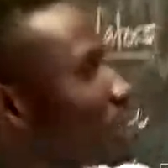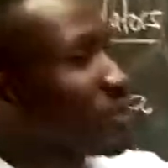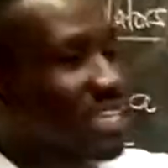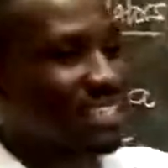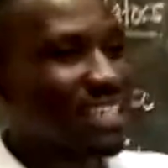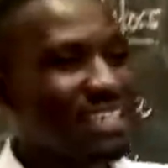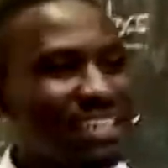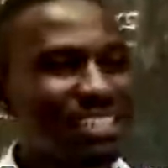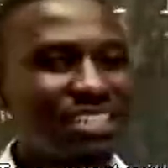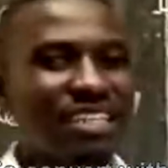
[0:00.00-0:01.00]
we are saying
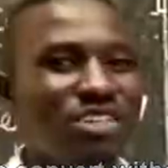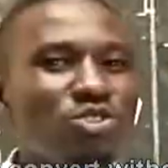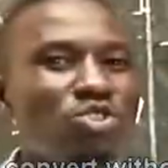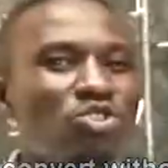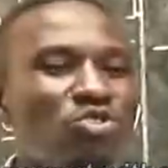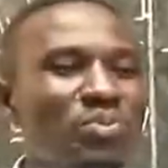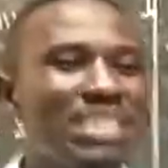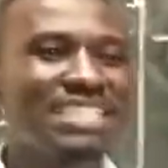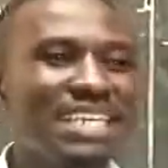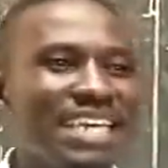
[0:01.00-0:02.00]
that you should
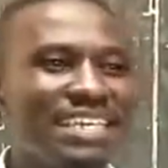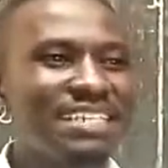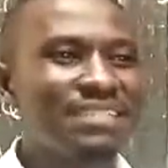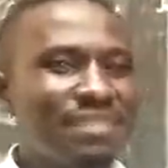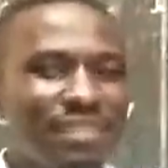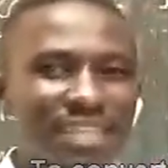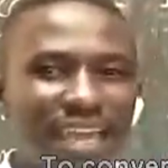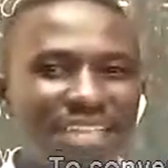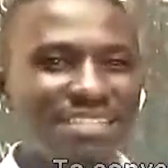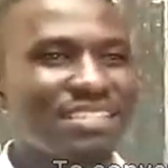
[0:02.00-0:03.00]
maintain the
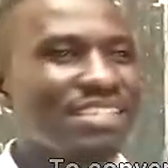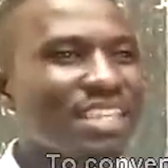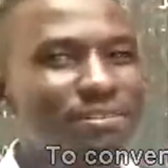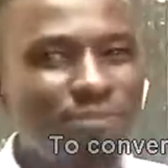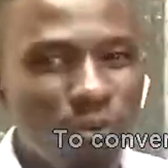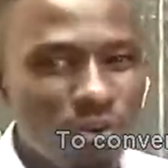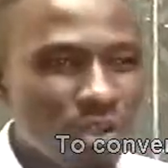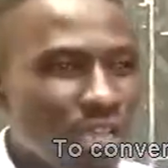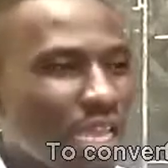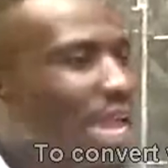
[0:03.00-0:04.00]
acid level.
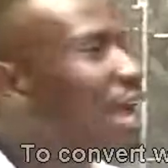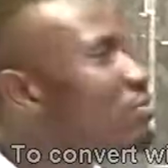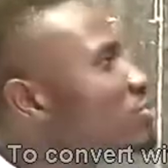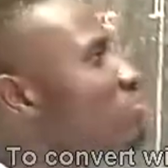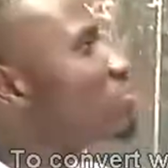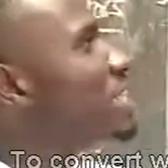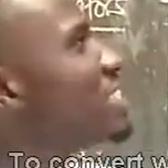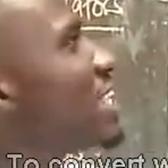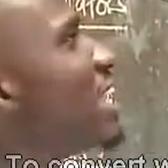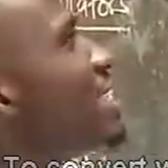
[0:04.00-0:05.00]
How do you
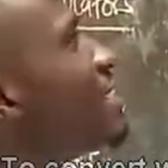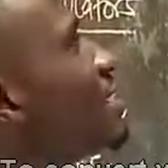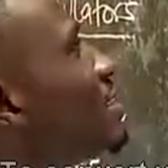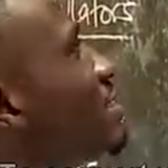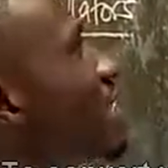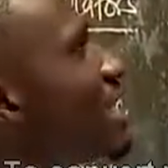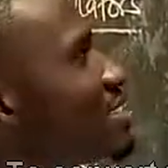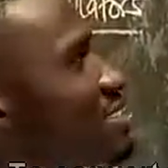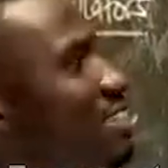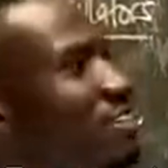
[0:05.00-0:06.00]
maintain the
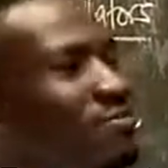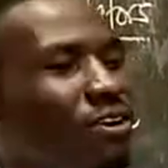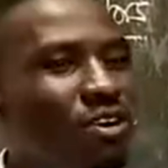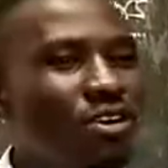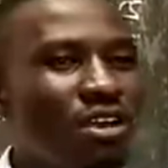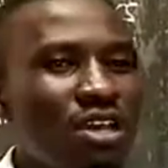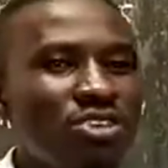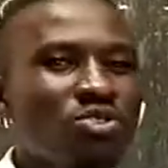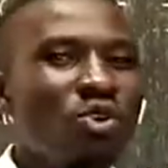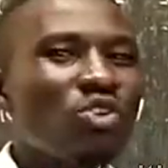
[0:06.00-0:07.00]
acid level?
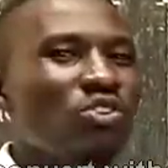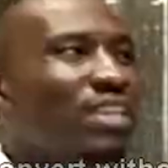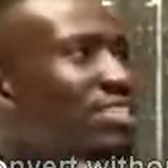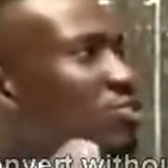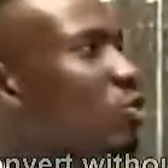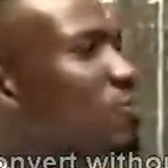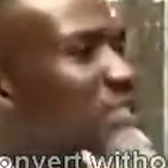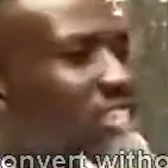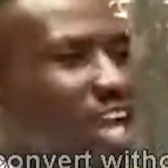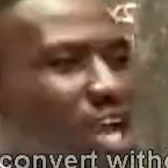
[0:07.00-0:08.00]
You always top
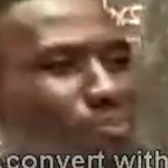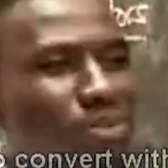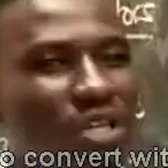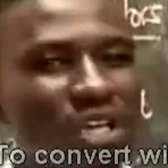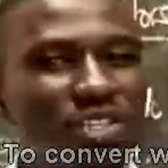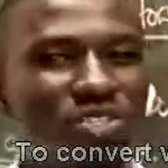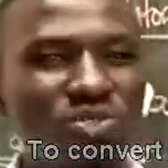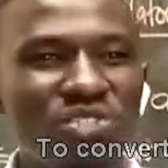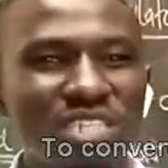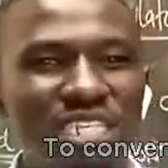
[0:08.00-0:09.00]
it up
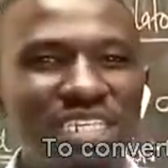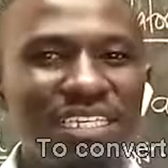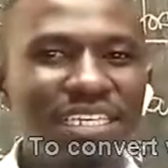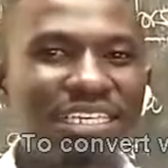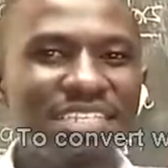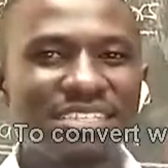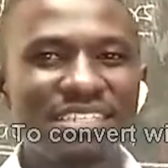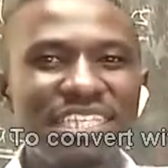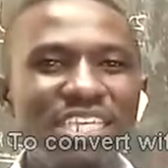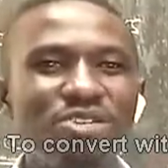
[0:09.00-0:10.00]
using
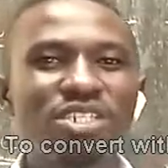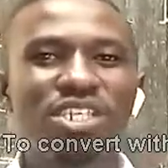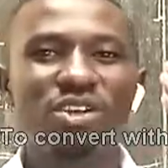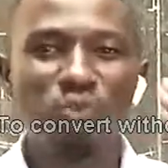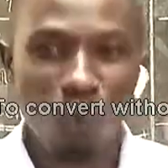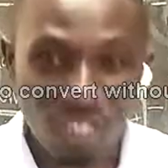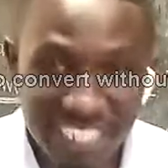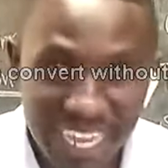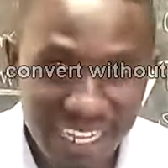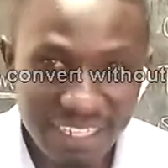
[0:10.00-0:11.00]
distilled
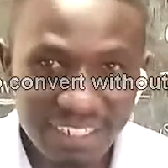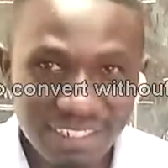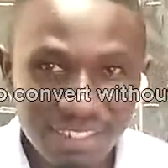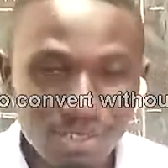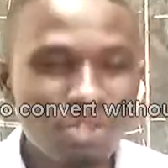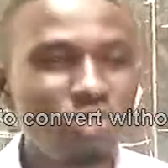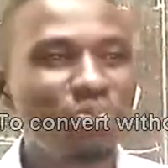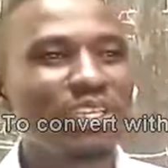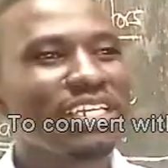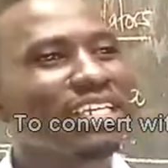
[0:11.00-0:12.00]
water. Don't
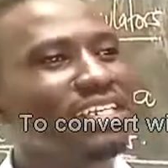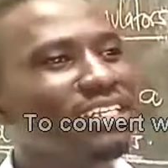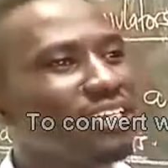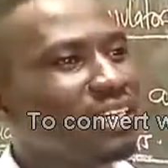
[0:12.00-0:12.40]
bring in